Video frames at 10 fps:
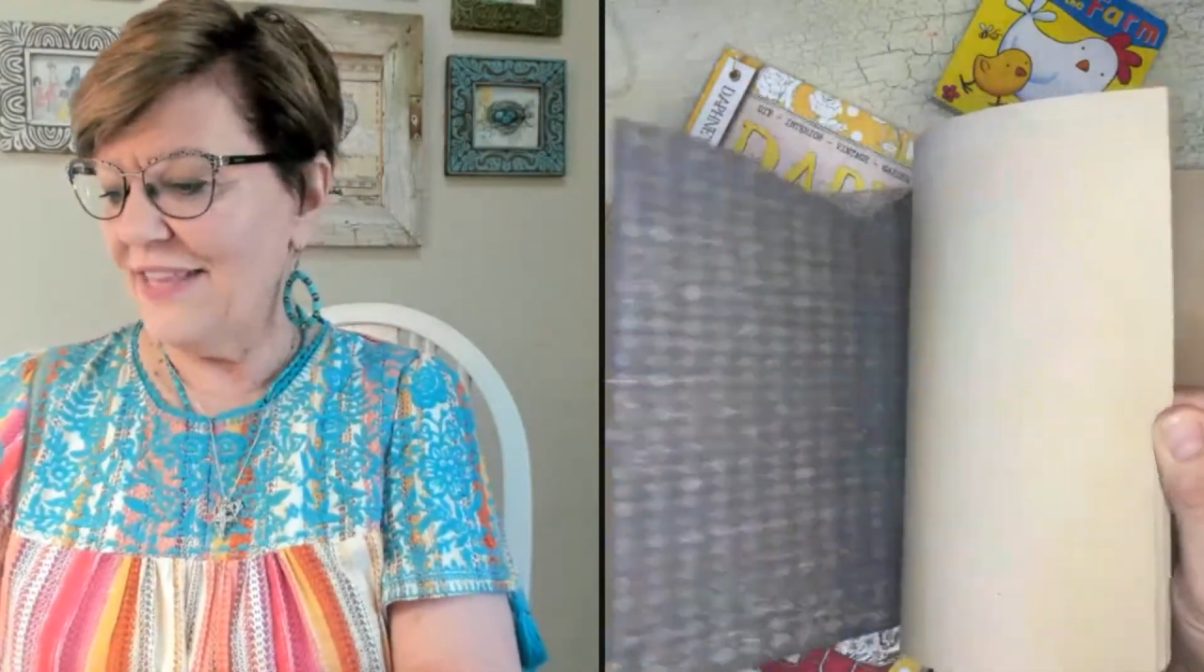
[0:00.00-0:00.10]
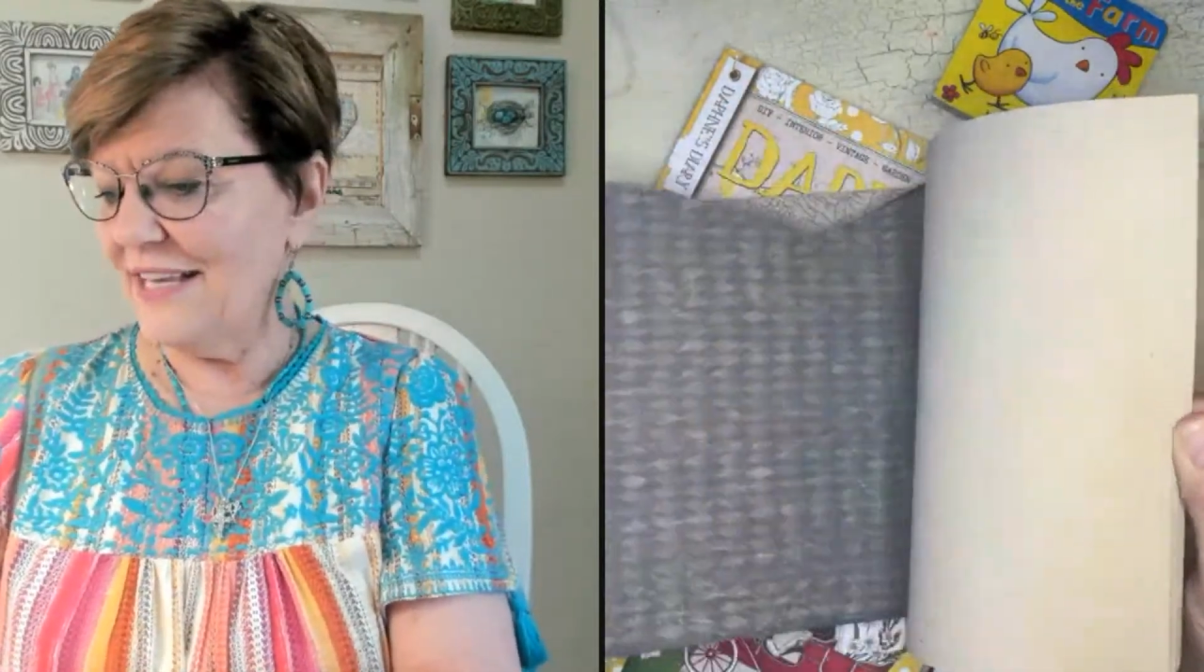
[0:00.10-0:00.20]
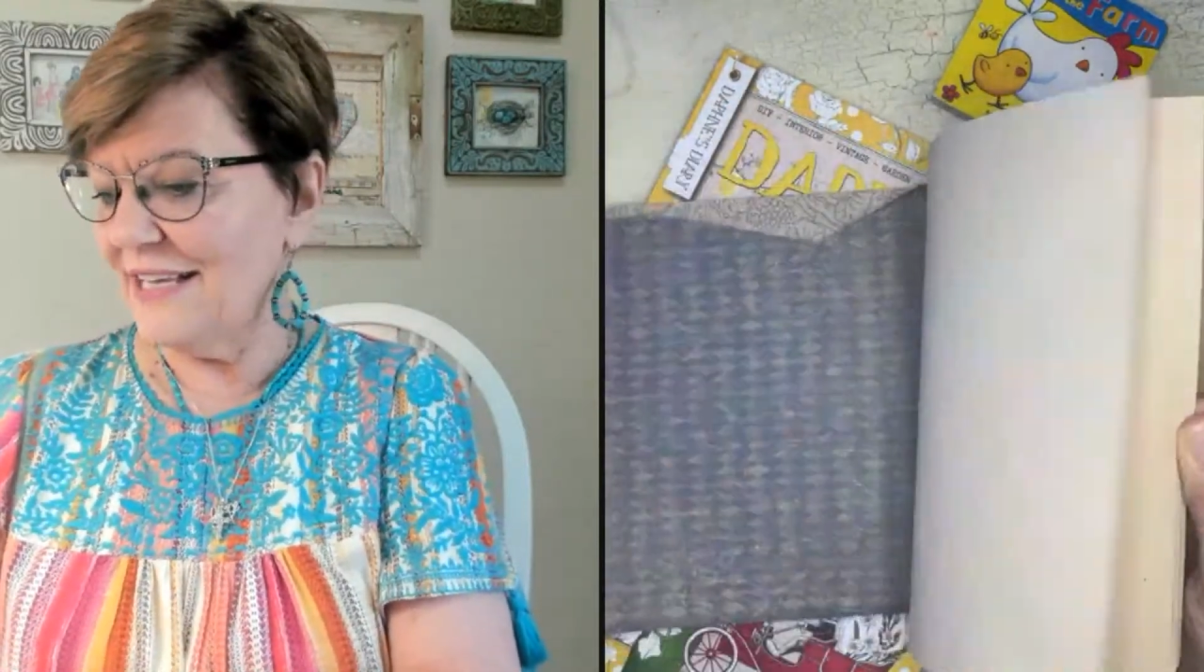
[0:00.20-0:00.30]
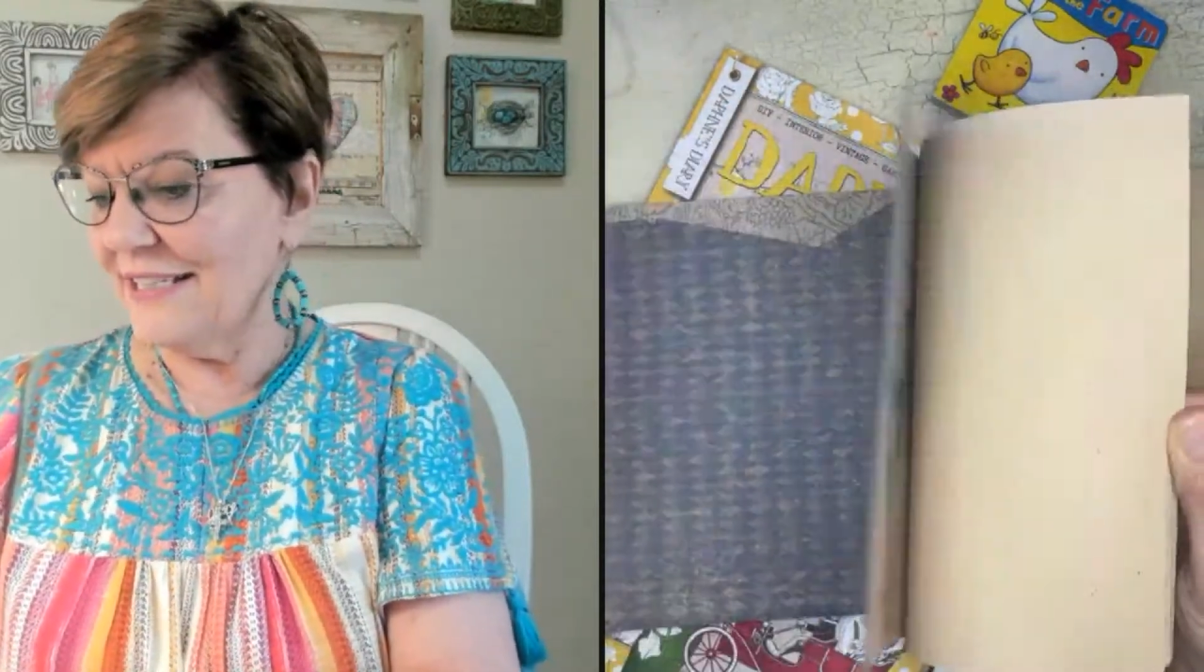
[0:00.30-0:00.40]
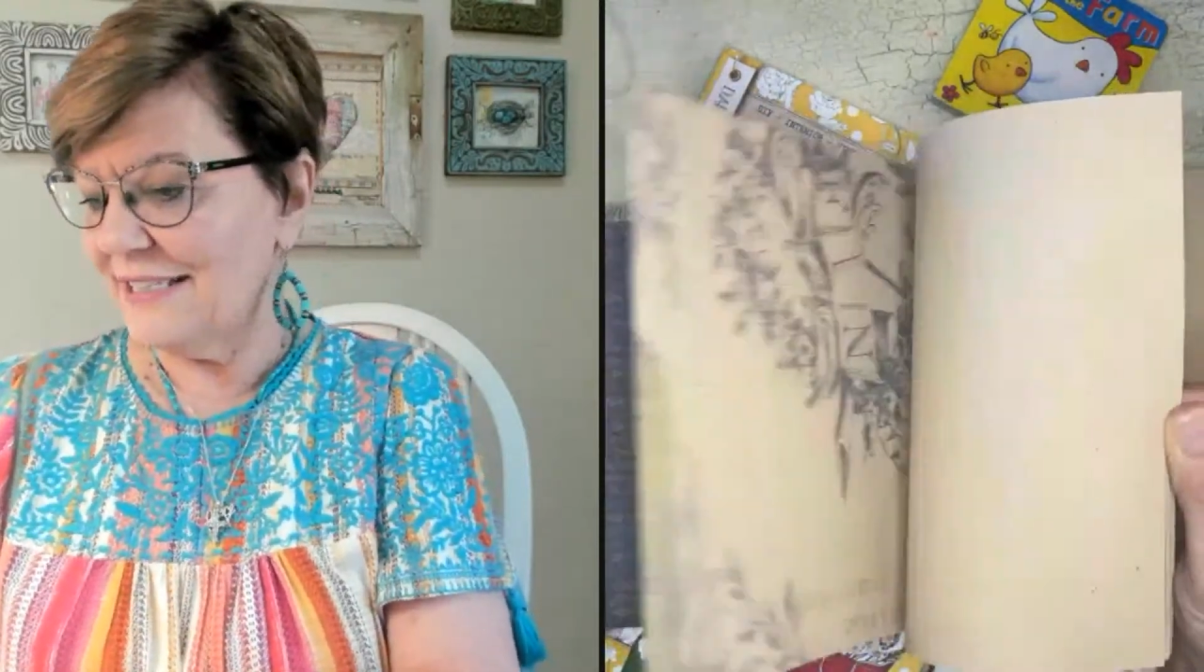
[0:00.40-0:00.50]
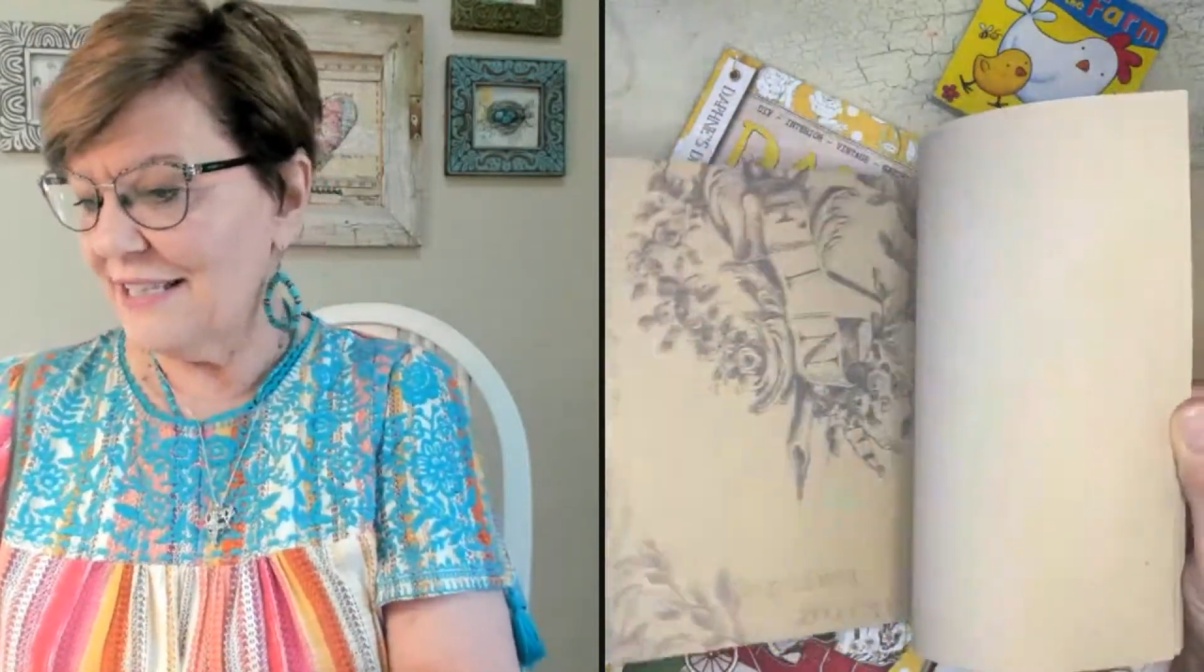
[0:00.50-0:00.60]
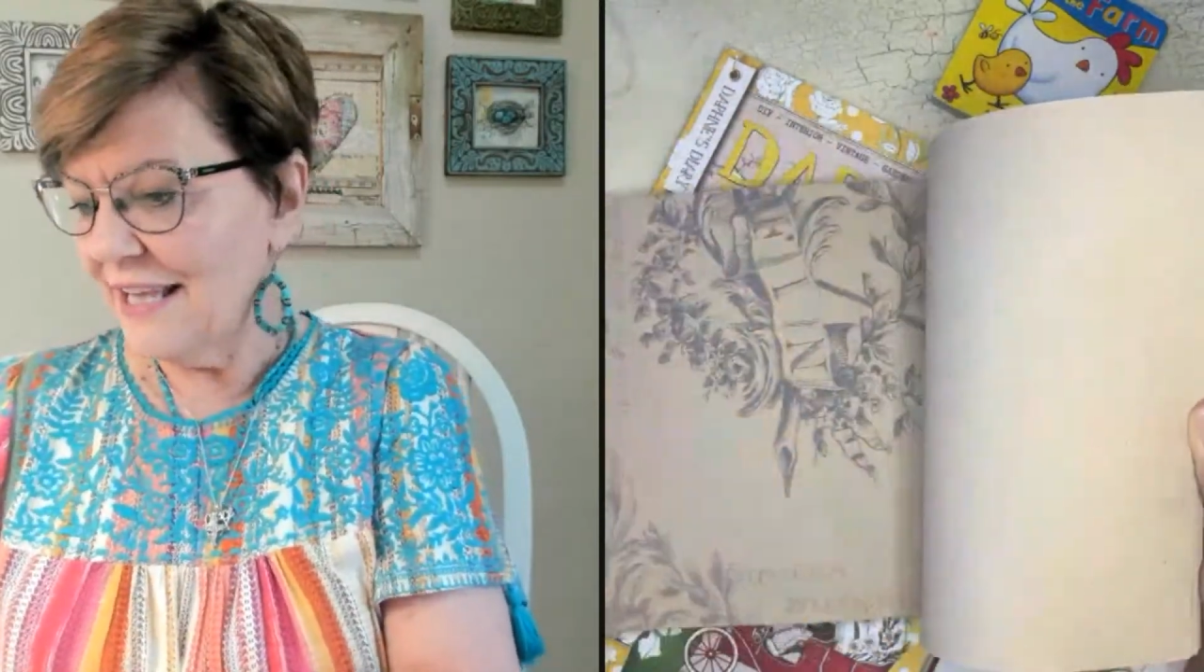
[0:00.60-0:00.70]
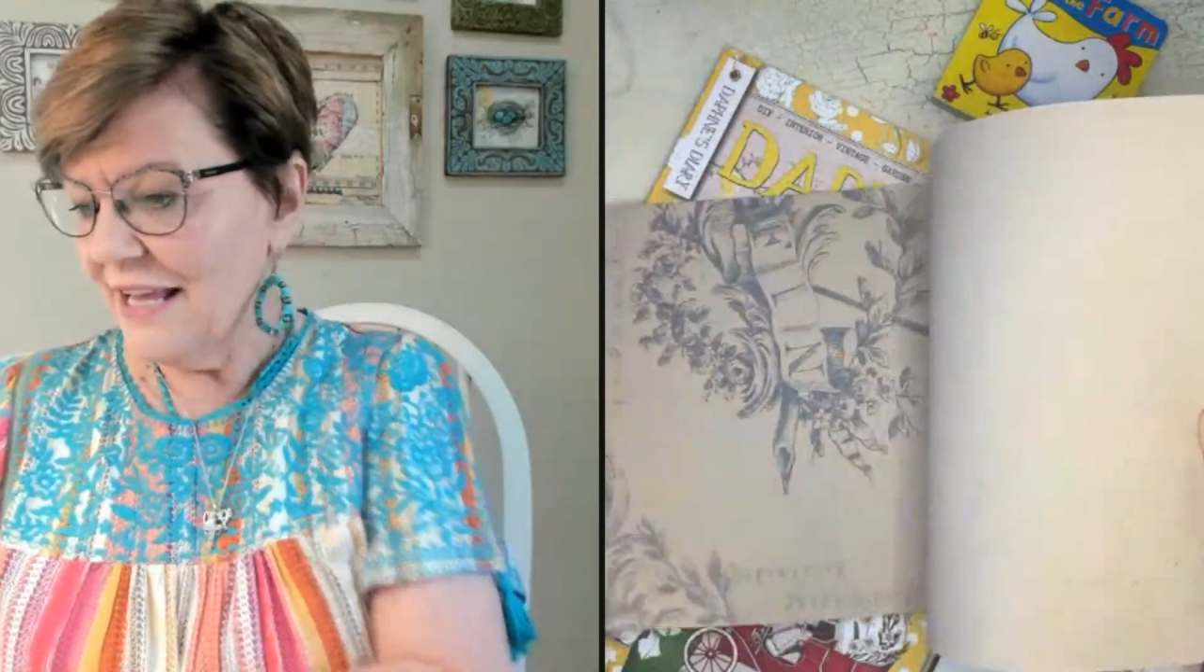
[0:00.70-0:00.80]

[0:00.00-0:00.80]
this,